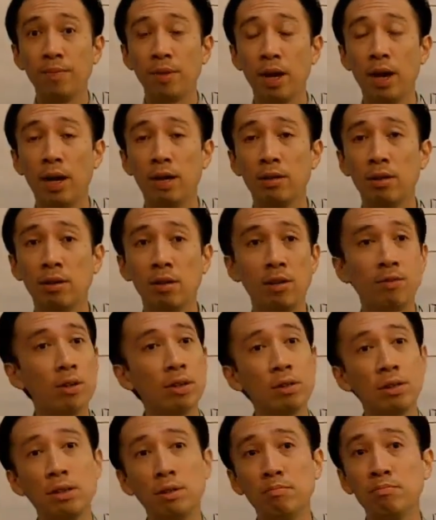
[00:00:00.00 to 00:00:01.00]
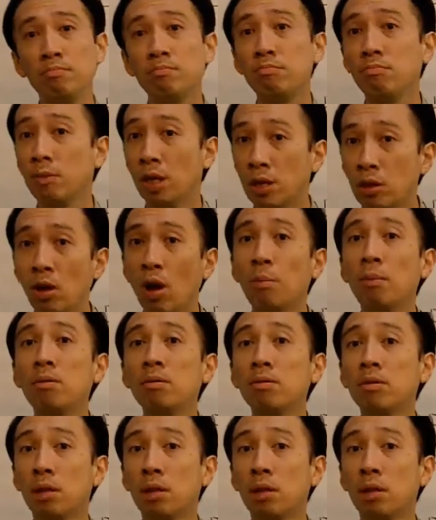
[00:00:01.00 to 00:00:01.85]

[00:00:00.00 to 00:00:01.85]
and even a normal,